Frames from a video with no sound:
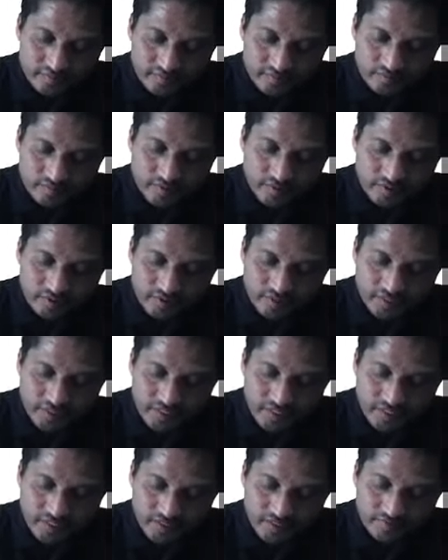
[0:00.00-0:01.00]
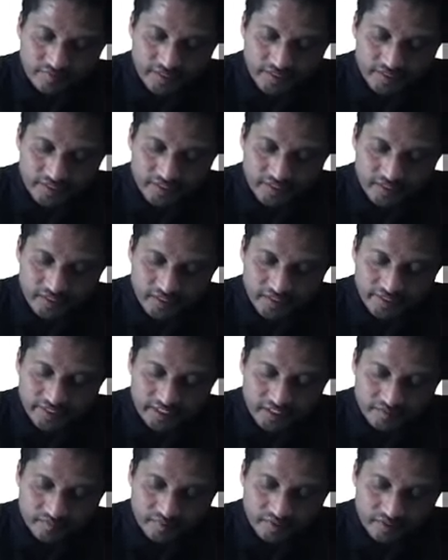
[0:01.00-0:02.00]
q into integrating factor and
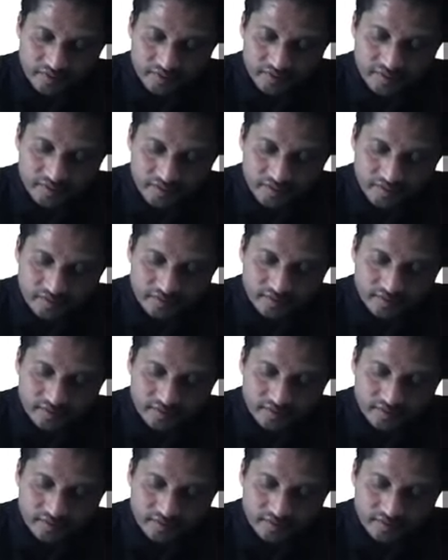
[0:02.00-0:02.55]
dx plus c.